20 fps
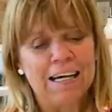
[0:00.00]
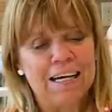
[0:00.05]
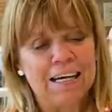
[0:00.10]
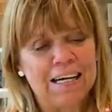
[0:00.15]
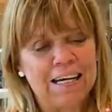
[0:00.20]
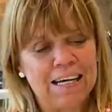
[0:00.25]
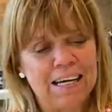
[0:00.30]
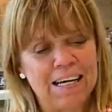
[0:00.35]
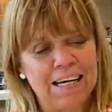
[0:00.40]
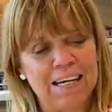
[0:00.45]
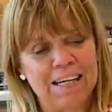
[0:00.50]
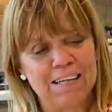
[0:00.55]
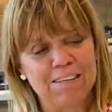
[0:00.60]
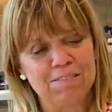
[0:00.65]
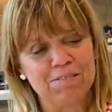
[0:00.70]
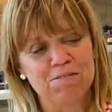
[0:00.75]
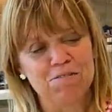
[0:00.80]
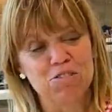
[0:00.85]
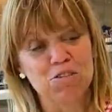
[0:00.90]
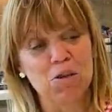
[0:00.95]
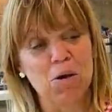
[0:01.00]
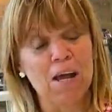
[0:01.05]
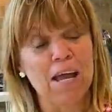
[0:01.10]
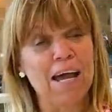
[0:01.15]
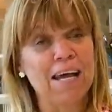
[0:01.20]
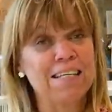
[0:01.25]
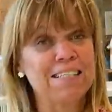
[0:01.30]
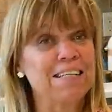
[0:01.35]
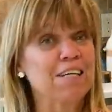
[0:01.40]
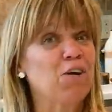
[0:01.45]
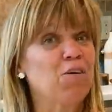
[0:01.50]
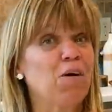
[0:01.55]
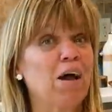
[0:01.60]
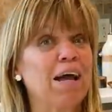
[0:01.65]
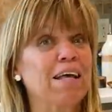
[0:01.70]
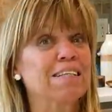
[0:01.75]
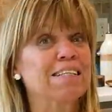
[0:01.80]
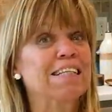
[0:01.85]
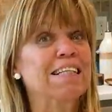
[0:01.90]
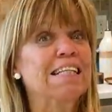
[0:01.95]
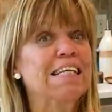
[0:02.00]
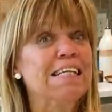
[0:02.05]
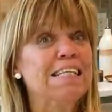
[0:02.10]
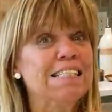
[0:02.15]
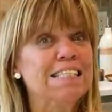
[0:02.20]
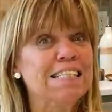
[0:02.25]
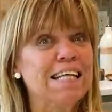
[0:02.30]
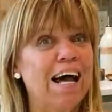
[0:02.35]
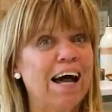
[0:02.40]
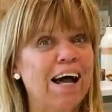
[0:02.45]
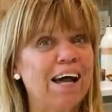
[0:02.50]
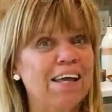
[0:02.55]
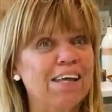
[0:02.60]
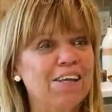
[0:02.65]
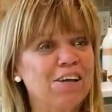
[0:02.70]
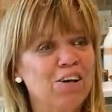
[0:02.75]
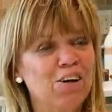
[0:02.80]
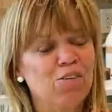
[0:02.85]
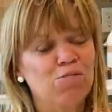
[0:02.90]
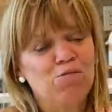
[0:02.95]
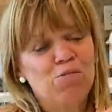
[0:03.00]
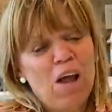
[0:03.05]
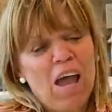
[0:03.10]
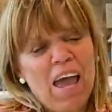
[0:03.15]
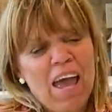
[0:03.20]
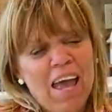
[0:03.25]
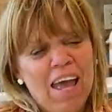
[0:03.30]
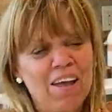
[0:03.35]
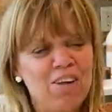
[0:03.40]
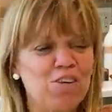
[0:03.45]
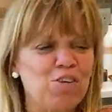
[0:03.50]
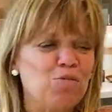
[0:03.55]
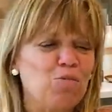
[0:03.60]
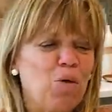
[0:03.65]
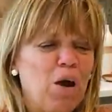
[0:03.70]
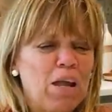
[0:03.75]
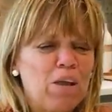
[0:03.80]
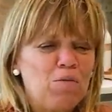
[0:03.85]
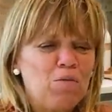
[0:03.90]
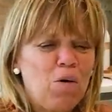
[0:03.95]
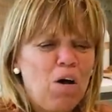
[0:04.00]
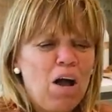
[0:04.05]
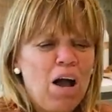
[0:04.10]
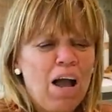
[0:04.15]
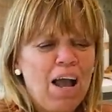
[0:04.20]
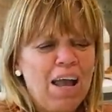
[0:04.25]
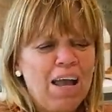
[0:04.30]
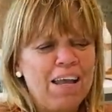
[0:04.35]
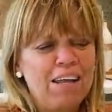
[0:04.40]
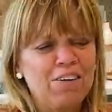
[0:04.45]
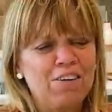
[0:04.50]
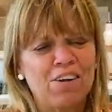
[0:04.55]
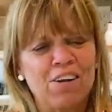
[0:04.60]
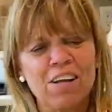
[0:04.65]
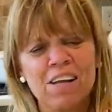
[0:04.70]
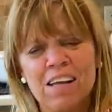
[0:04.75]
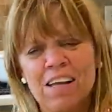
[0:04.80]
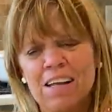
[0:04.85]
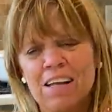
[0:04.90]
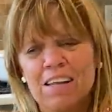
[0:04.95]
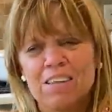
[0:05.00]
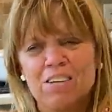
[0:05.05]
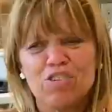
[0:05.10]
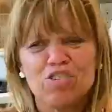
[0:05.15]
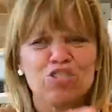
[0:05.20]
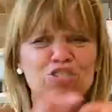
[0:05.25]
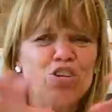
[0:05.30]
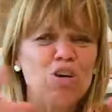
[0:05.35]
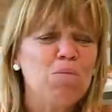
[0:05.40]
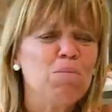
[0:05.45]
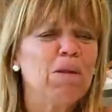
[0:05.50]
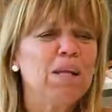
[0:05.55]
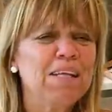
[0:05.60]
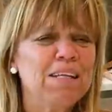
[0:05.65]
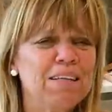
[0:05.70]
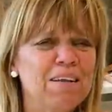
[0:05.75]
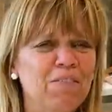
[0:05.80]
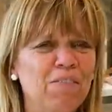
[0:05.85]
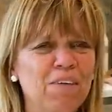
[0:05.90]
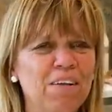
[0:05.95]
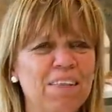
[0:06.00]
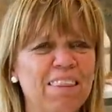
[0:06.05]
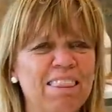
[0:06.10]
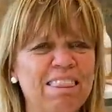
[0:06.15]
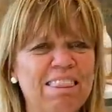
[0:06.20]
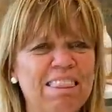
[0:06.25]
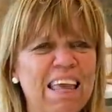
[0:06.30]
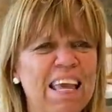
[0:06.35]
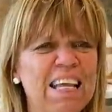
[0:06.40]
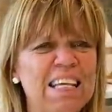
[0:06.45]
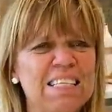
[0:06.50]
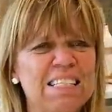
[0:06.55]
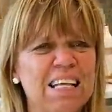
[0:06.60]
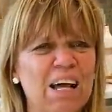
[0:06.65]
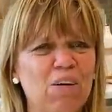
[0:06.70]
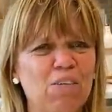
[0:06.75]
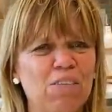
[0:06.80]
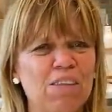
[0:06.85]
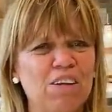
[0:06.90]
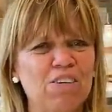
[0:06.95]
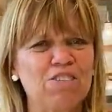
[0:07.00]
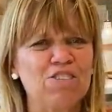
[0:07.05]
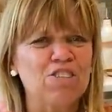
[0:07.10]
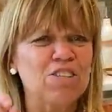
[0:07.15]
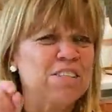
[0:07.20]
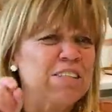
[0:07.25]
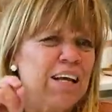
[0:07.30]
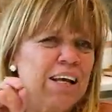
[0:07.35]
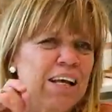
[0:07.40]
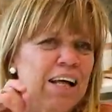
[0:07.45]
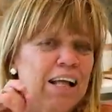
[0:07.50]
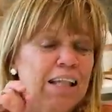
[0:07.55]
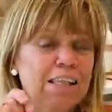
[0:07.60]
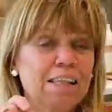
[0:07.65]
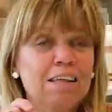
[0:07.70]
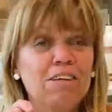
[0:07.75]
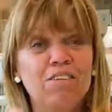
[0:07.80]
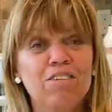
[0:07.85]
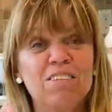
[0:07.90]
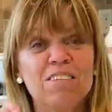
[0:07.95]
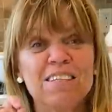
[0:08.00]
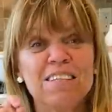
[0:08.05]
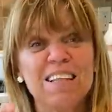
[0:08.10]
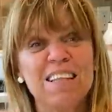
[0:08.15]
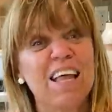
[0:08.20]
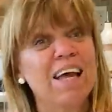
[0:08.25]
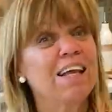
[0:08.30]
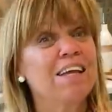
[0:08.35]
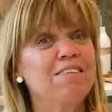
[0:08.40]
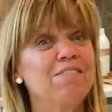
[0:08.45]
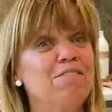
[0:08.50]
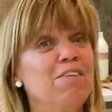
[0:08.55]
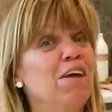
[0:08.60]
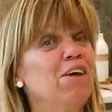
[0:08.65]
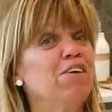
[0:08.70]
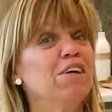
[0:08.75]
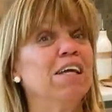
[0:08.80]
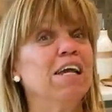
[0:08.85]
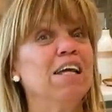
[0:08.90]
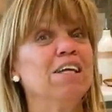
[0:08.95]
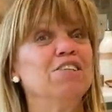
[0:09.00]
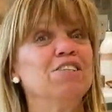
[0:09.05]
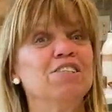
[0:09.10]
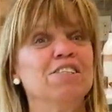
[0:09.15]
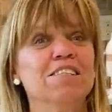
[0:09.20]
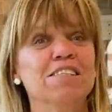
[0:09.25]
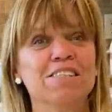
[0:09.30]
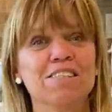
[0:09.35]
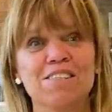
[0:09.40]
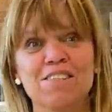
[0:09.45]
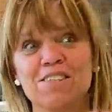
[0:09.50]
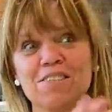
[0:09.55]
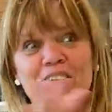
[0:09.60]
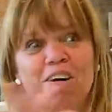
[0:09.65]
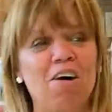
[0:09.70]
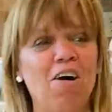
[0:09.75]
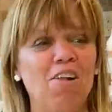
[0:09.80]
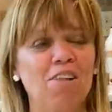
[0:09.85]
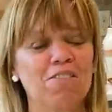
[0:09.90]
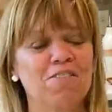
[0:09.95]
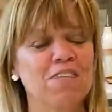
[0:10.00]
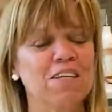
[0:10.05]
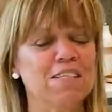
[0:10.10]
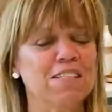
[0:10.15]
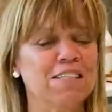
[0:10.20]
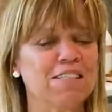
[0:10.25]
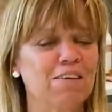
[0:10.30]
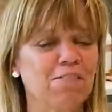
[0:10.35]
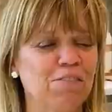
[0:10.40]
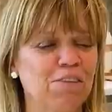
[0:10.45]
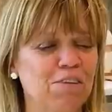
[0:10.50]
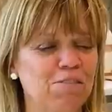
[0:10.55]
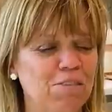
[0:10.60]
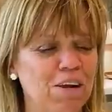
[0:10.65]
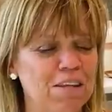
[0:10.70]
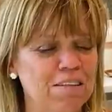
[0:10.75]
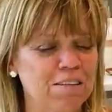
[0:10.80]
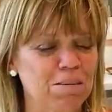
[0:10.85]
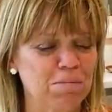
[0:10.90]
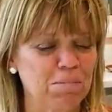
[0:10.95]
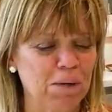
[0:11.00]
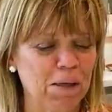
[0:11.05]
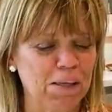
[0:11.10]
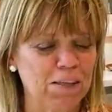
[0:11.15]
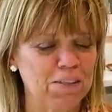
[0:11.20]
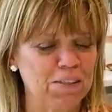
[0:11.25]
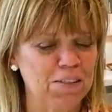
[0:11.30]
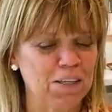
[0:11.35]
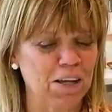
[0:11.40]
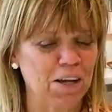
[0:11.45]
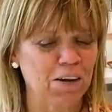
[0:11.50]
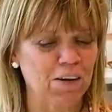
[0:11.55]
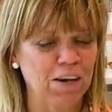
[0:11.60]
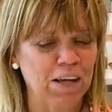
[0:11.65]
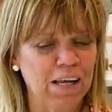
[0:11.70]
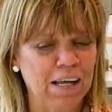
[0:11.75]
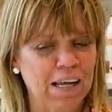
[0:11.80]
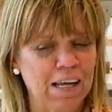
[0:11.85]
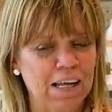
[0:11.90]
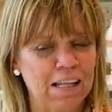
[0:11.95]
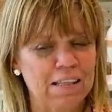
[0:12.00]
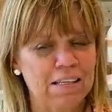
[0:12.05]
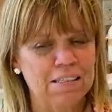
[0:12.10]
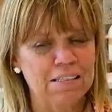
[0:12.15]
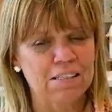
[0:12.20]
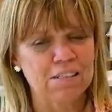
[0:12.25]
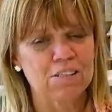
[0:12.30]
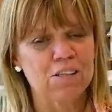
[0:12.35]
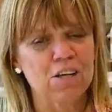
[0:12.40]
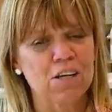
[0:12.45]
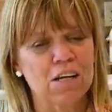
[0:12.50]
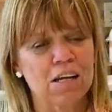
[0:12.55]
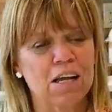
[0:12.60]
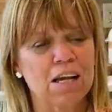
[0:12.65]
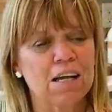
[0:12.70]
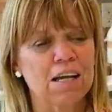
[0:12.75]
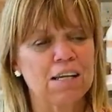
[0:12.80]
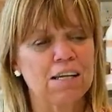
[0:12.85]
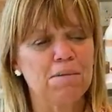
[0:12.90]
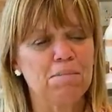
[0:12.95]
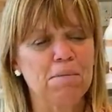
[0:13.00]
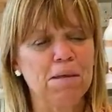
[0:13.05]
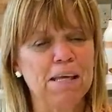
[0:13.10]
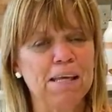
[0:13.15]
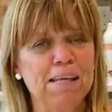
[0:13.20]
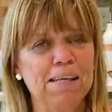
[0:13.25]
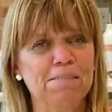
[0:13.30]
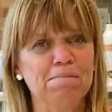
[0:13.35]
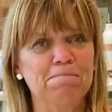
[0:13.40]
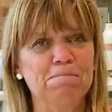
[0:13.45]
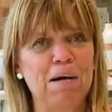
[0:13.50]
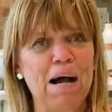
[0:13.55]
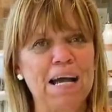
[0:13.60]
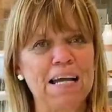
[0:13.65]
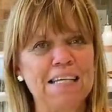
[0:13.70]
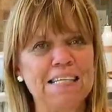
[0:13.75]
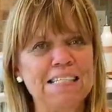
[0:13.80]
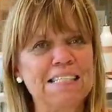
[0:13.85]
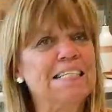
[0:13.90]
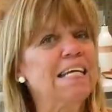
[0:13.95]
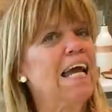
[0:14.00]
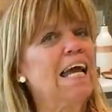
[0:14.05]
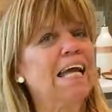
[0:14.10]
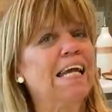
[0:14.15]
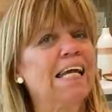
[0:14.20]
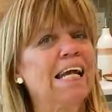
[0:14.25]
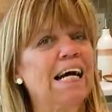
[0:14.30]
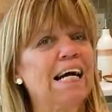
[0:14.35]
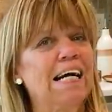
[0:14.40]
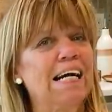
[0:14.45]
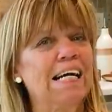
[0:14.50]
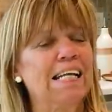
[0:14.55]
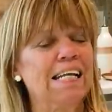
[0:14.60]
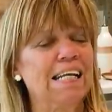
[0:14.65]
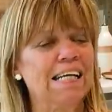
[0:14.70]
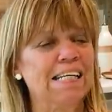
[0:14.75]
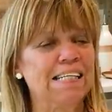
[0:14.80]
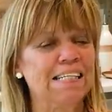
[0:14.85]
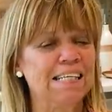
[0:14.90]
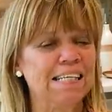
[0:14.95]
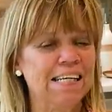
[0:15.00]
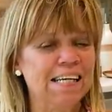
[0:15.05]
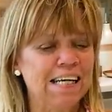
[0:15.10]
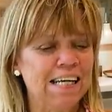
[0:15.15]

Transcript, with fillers: Um, so I had to go ask Lisa, you know, red or white wine, or there's so many different things out there, just little slight variations to all of these different recipes. So this is gonna kind of be my take on it.